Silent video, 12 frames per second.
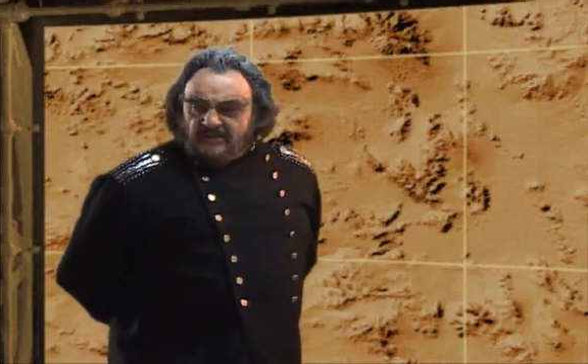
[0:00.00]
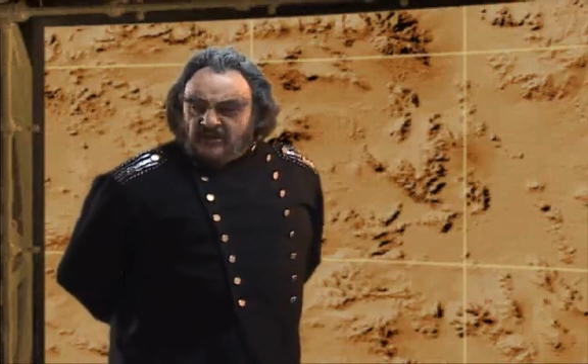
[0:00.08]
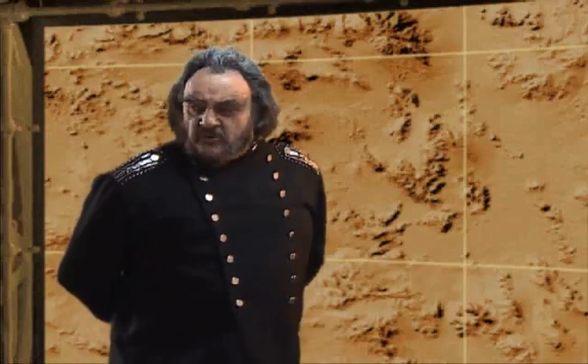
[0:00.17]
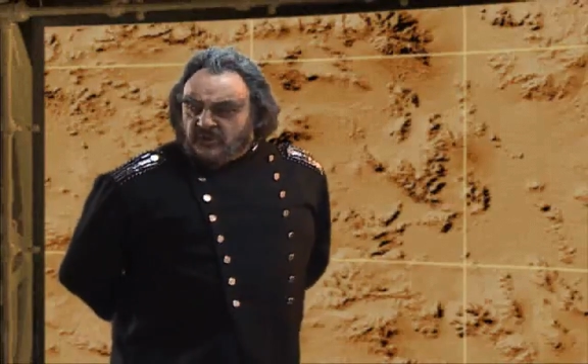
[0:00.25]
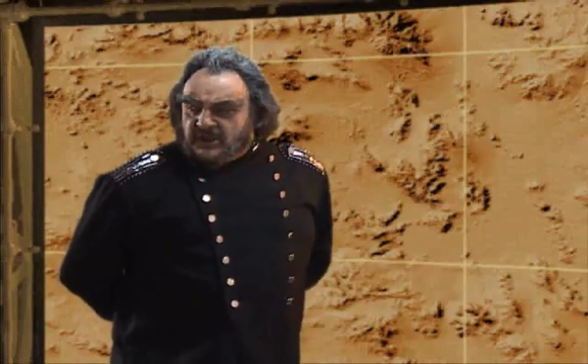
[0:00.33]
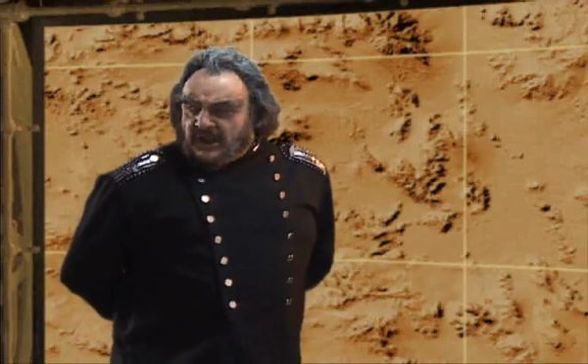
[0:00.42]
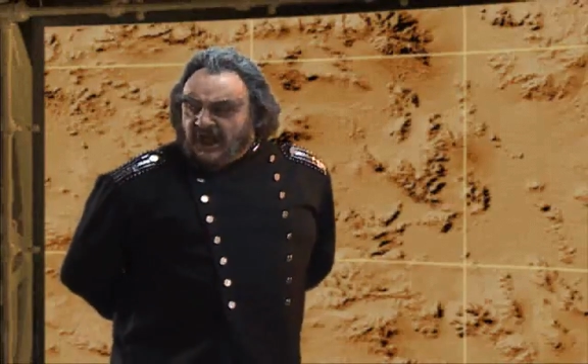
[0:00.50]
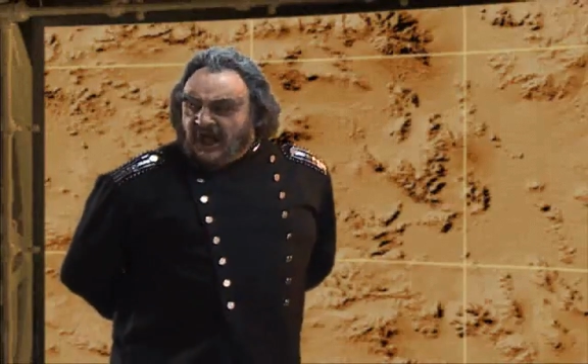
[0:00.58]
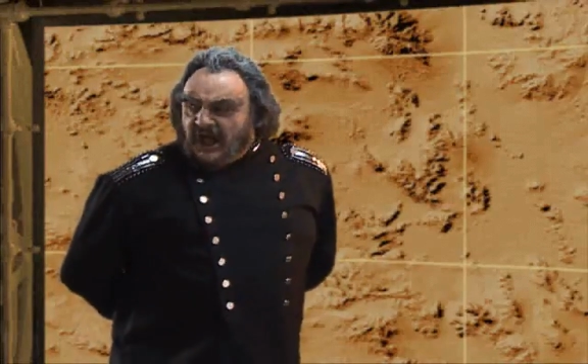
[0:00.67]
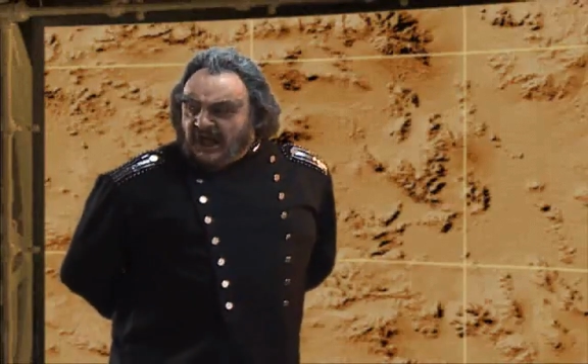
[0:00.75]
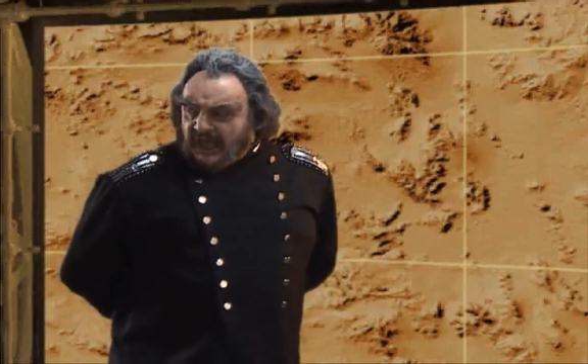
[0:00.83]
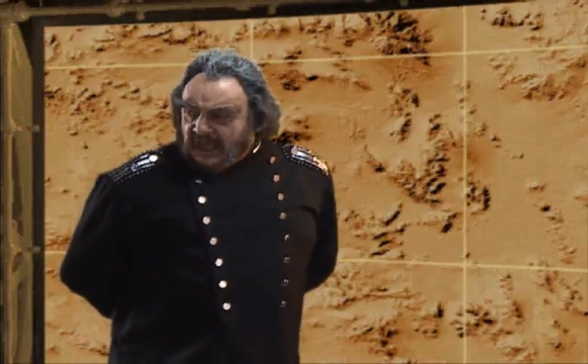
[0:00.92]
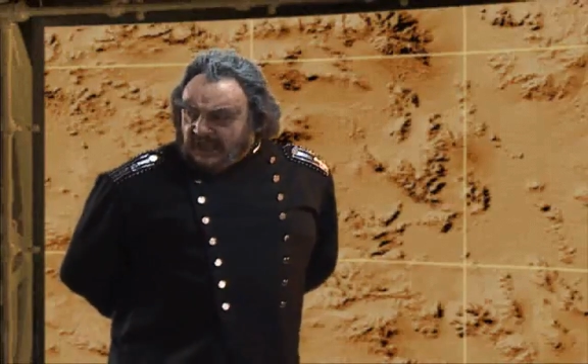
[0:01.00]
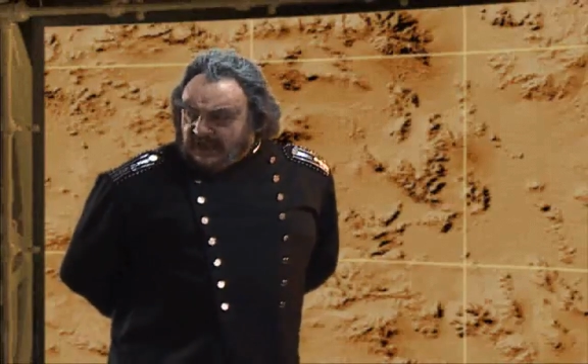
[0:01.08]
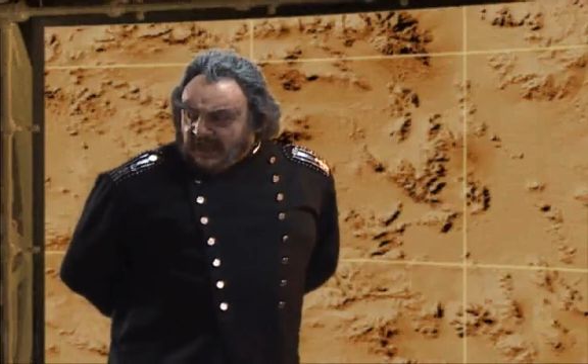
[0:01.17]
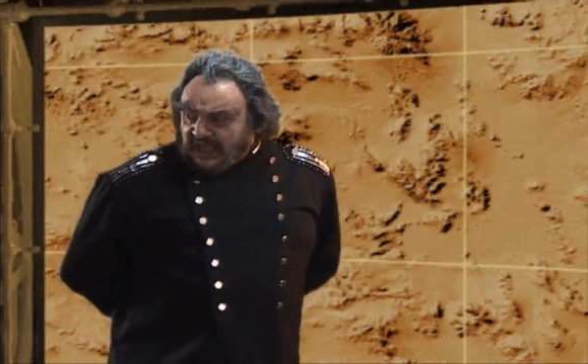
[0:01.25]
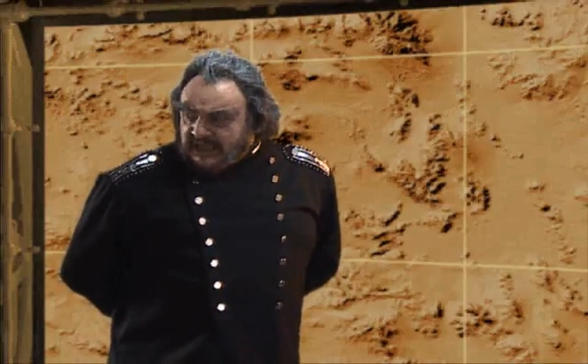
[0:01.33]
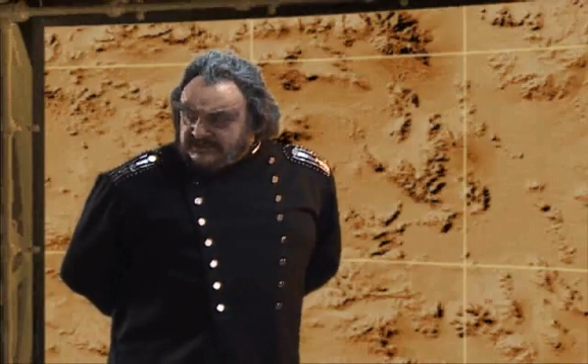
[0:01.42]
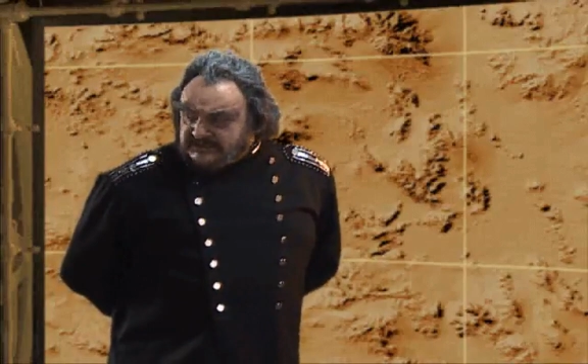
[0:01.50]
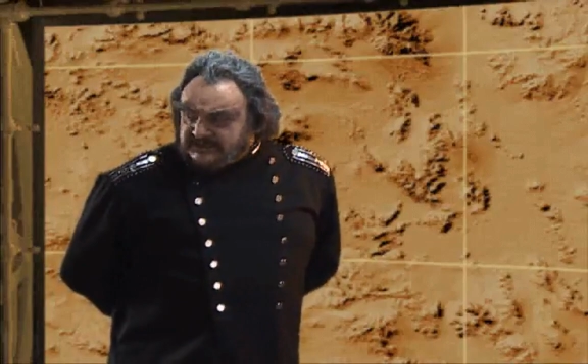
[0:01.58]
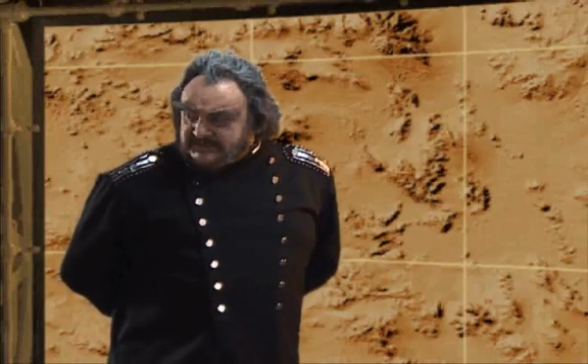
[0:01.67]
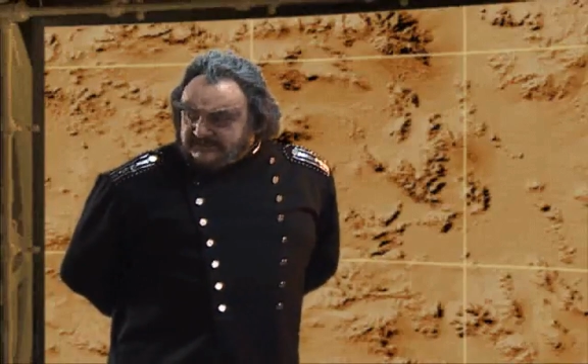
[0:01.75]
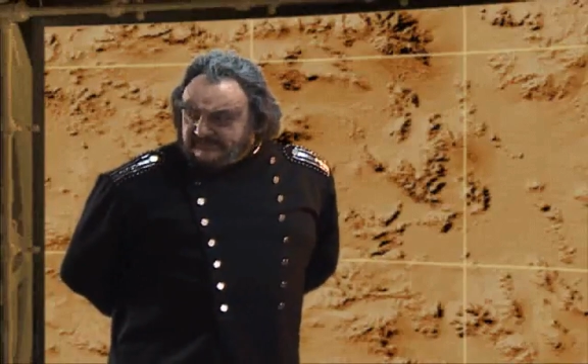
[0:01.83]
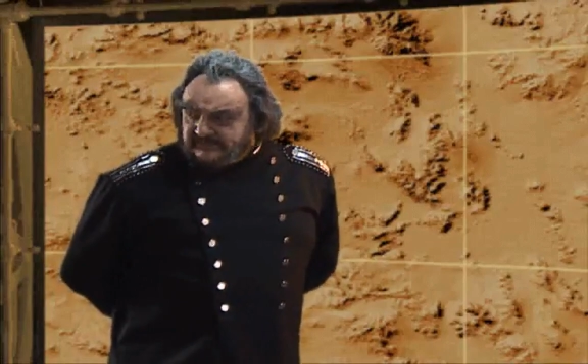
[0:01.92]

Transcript: that we are allies.